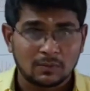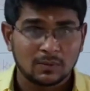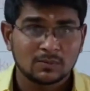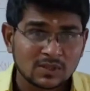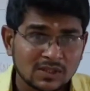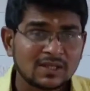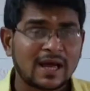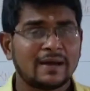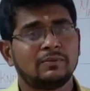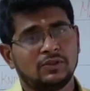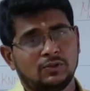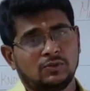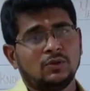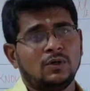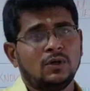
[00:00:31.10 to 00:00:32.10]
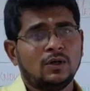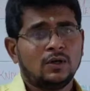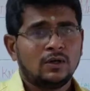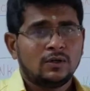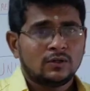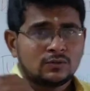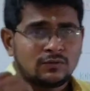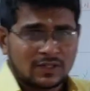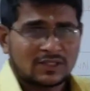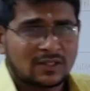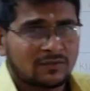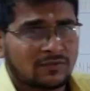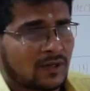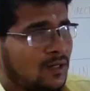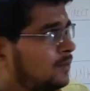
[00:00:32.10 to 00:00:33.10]
the problems in aptitude.
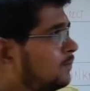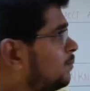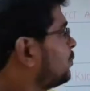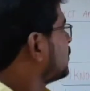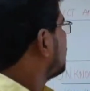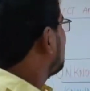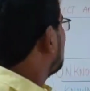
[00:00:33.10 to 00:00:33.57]
First of all,